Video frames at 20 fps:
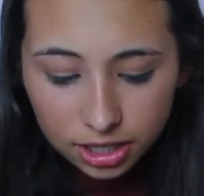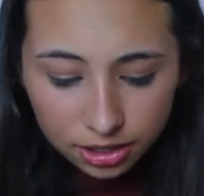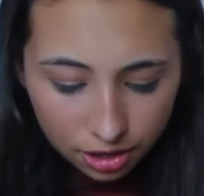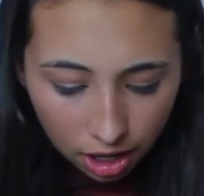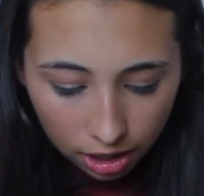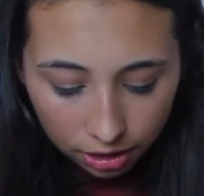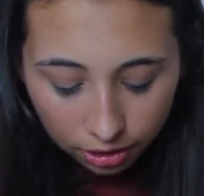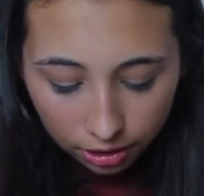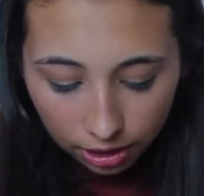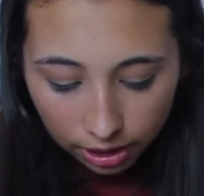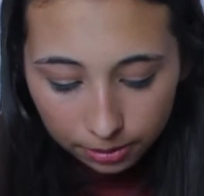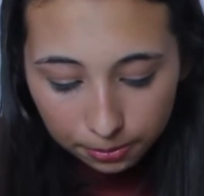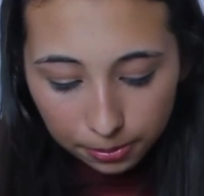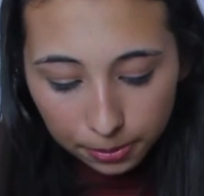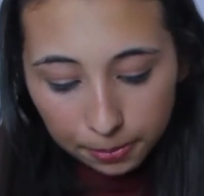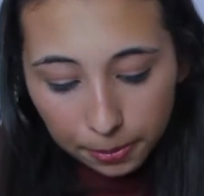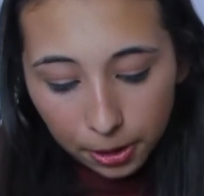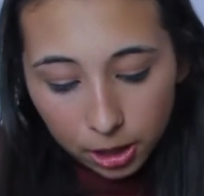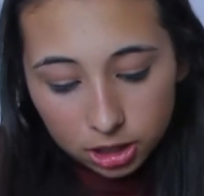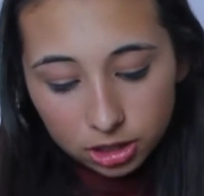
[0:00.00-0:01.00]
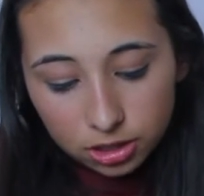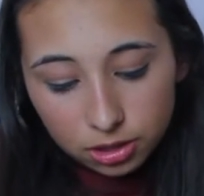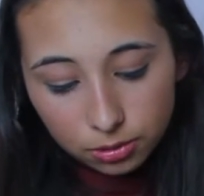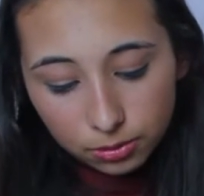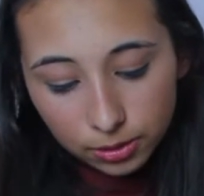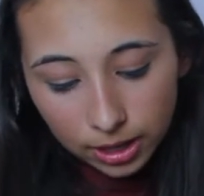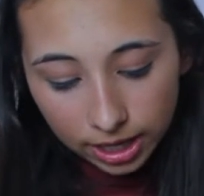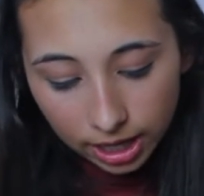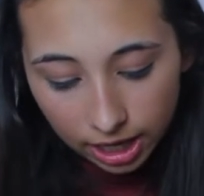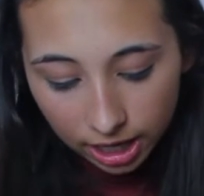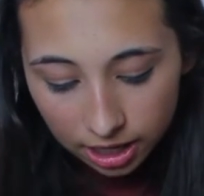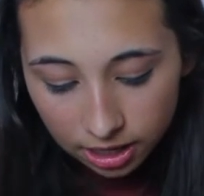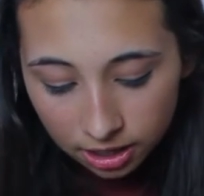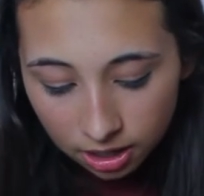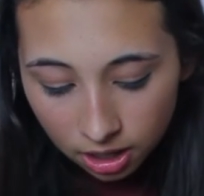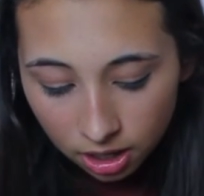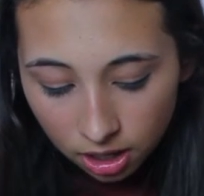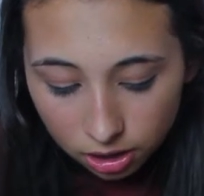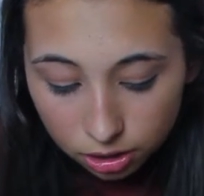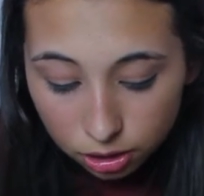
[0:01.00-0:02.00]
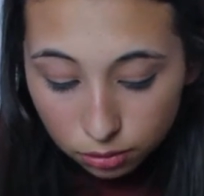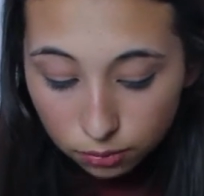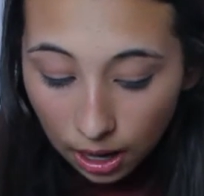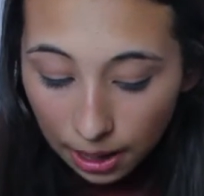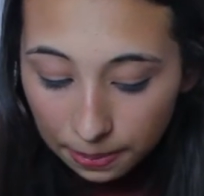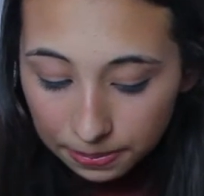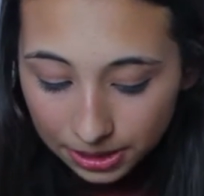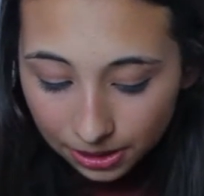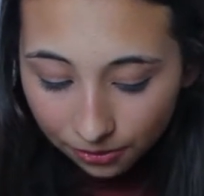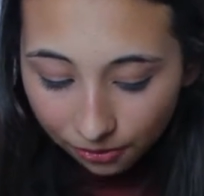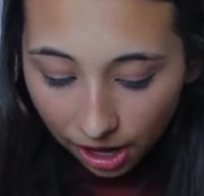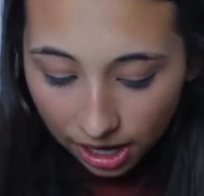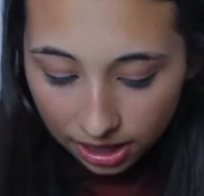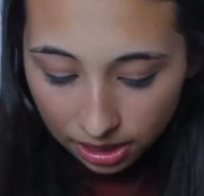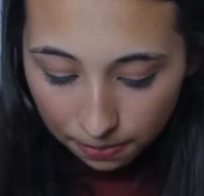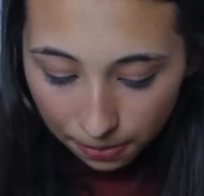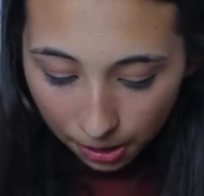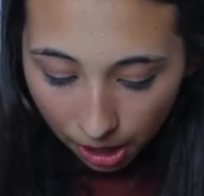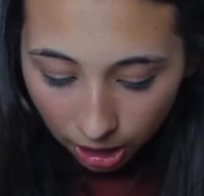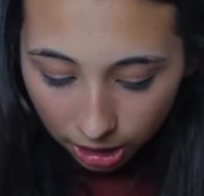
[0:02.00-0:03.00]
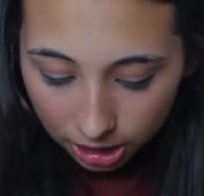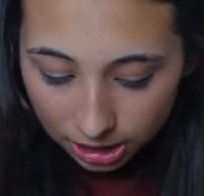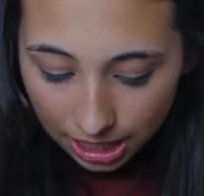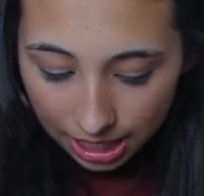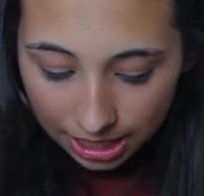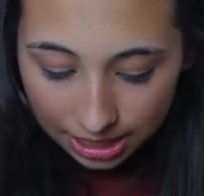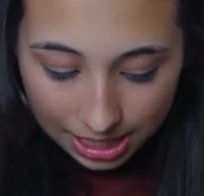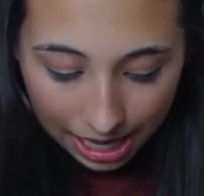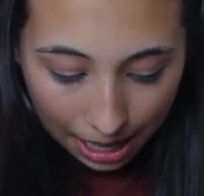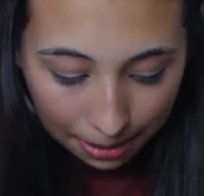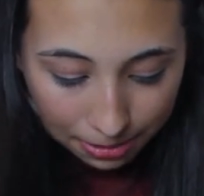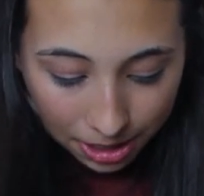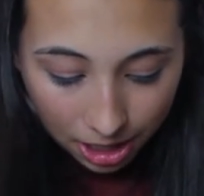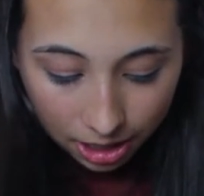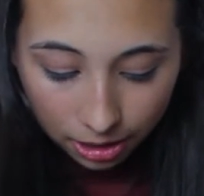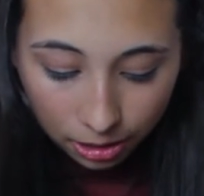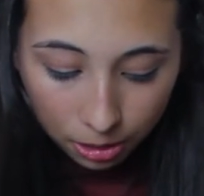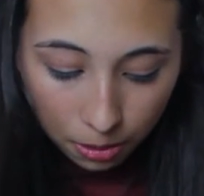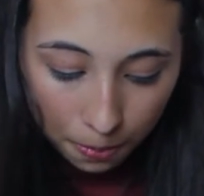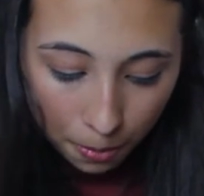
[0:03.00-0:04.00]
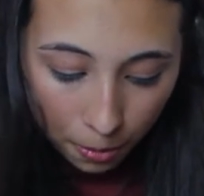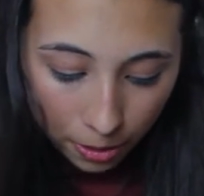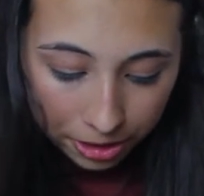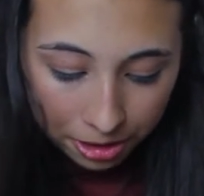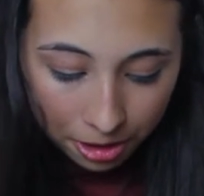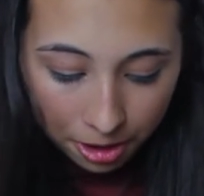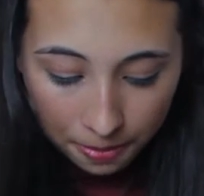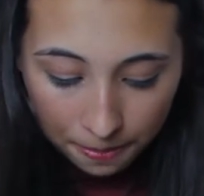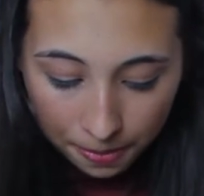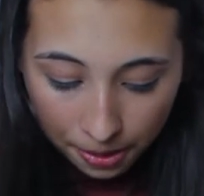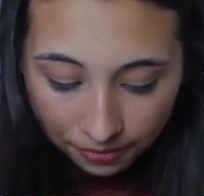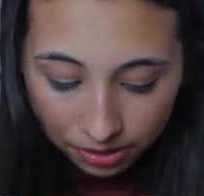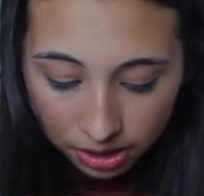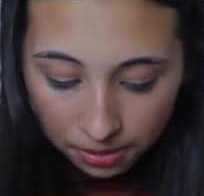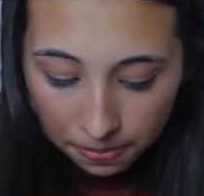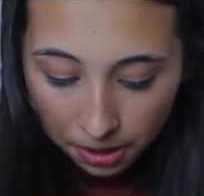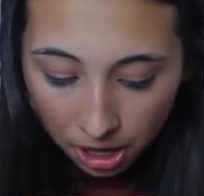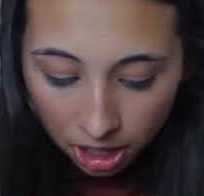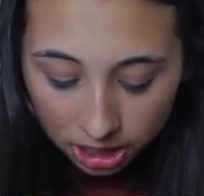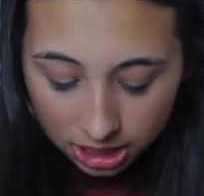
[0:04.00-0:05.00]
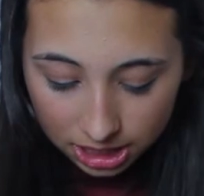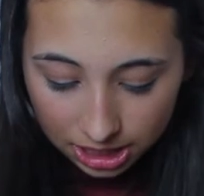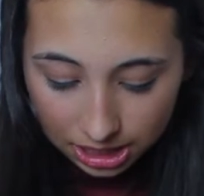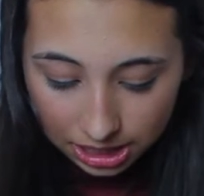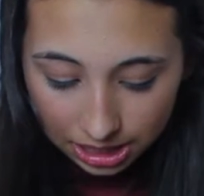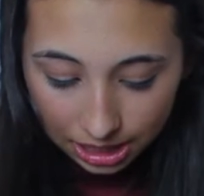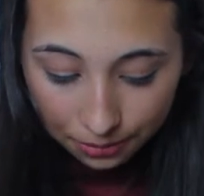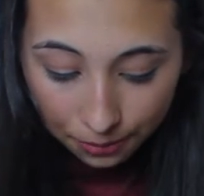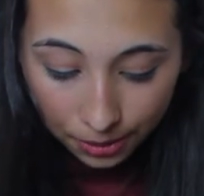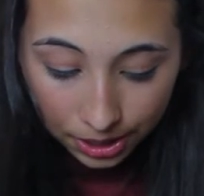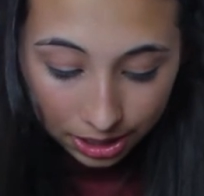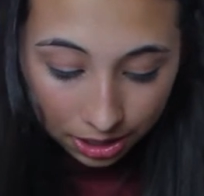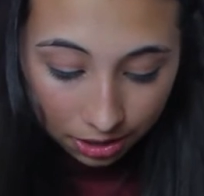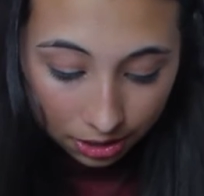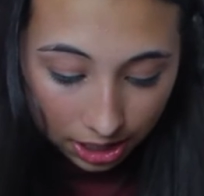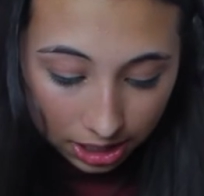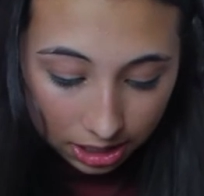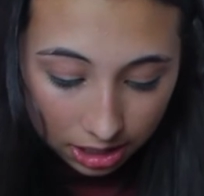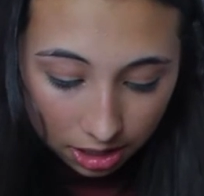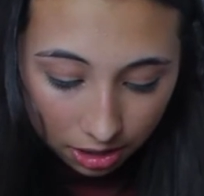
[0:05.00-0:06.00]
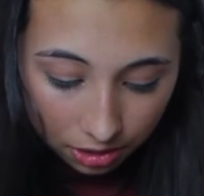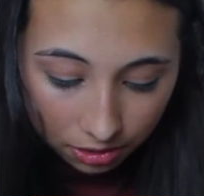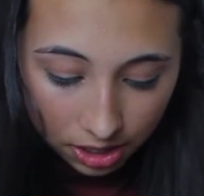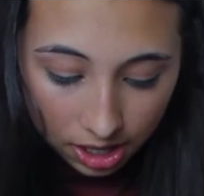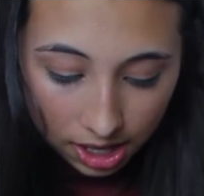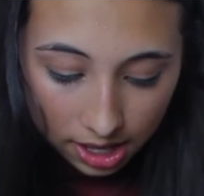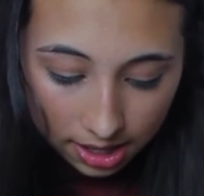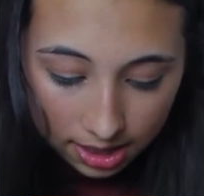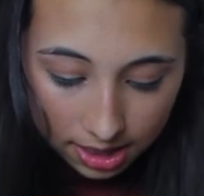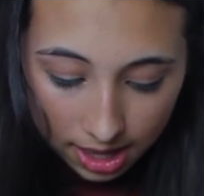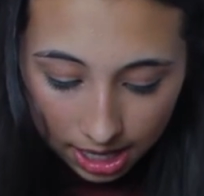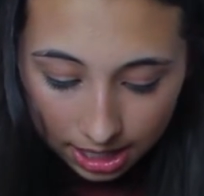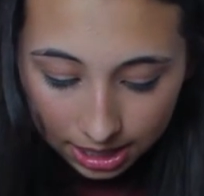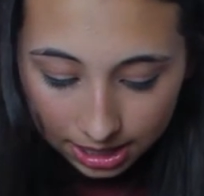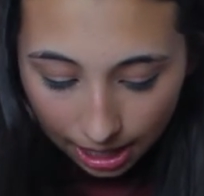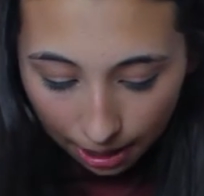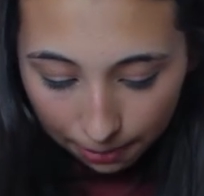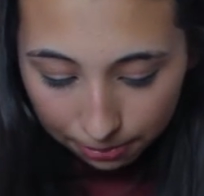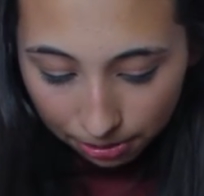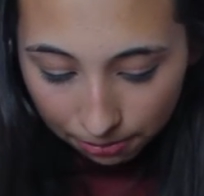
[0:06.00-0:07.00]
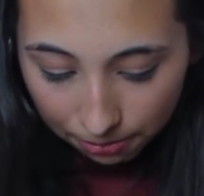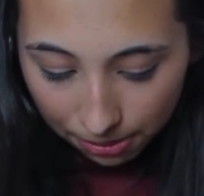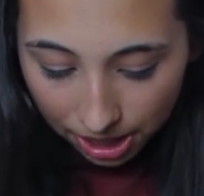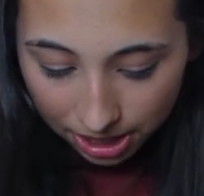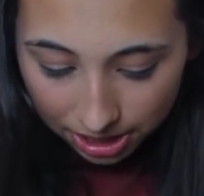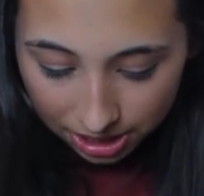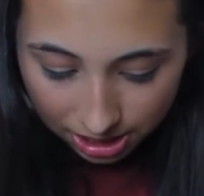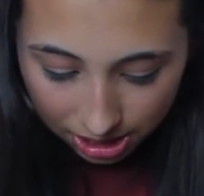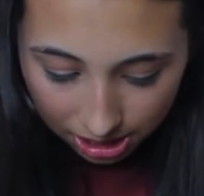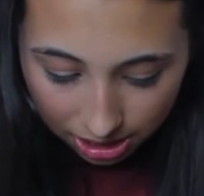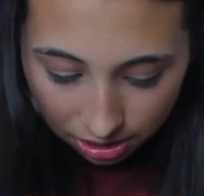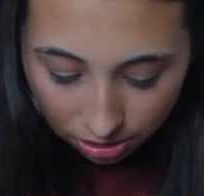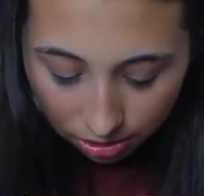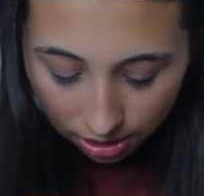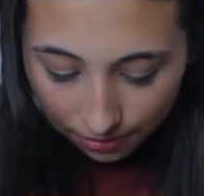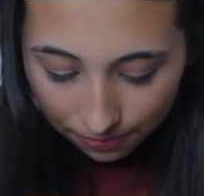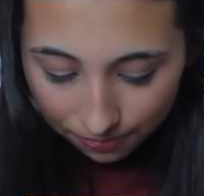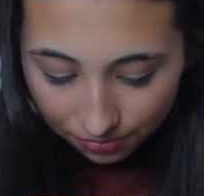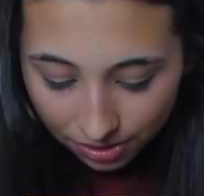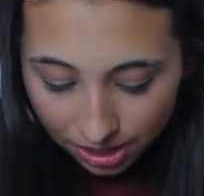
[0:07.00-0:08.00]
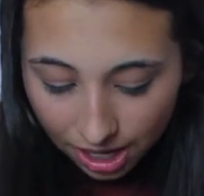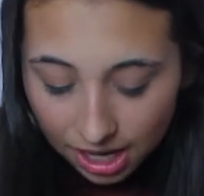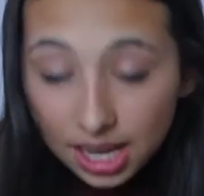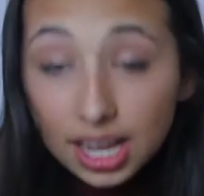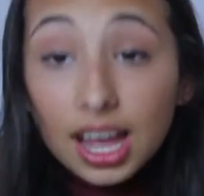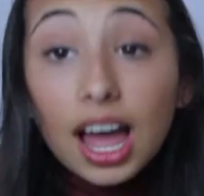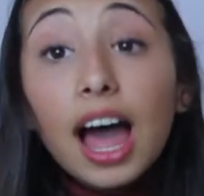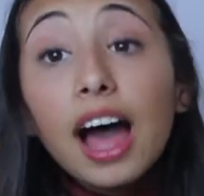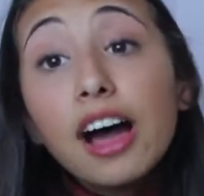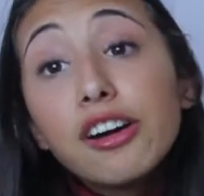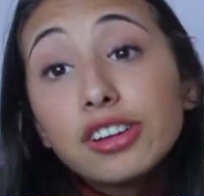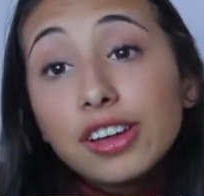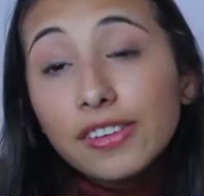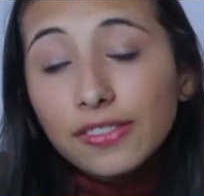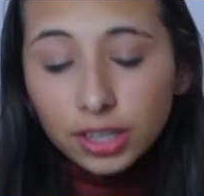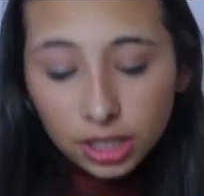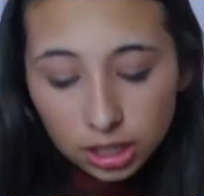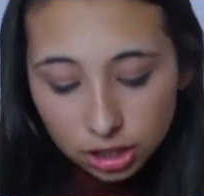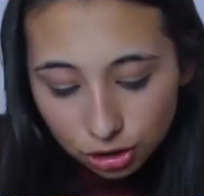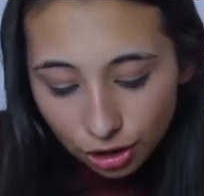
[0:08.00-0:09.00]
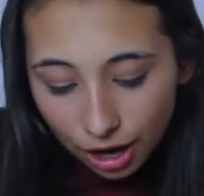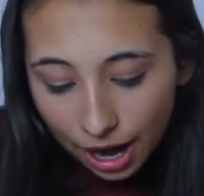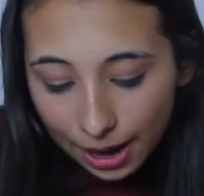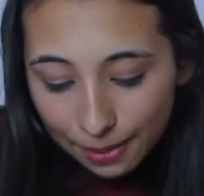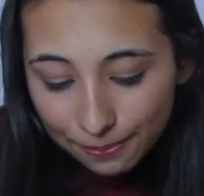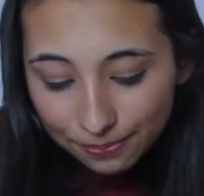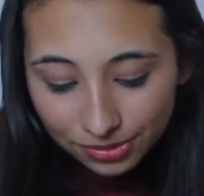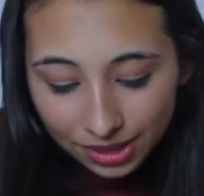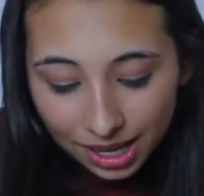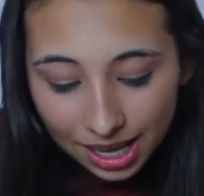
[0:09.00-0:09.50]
Do you not know how to put boxes away, hun? Swipe to find the box and tap the little pointer above the box to see what you can do. Then tap the button to do it. I'll give it a try.